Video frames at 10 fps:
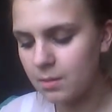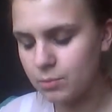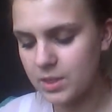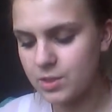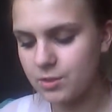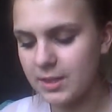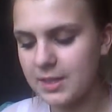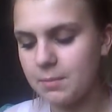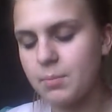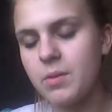print
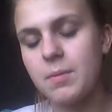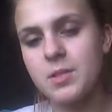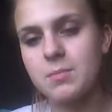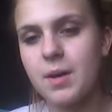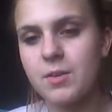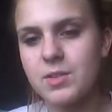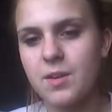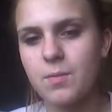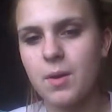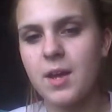screen them, put them onto
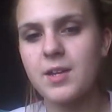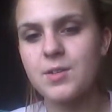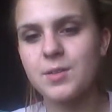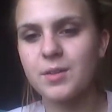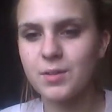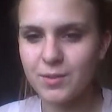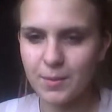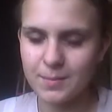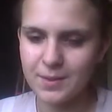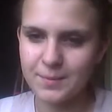Microsoft Word,
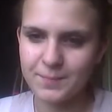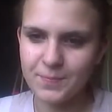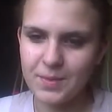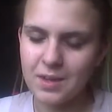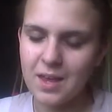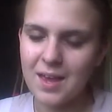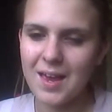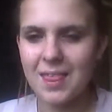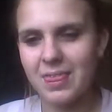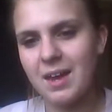crop them,
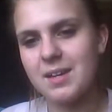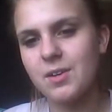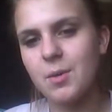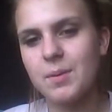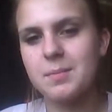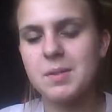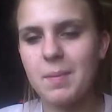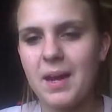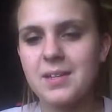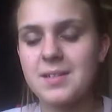and then copy them to
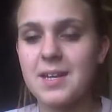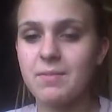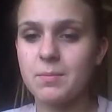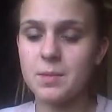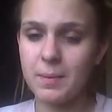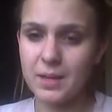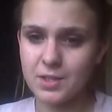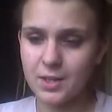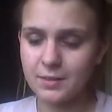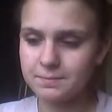Paint to save them as a
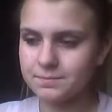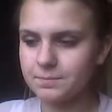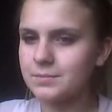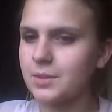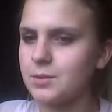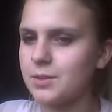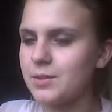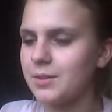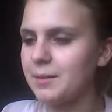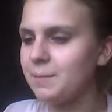picture. Hold on,
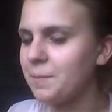sorry.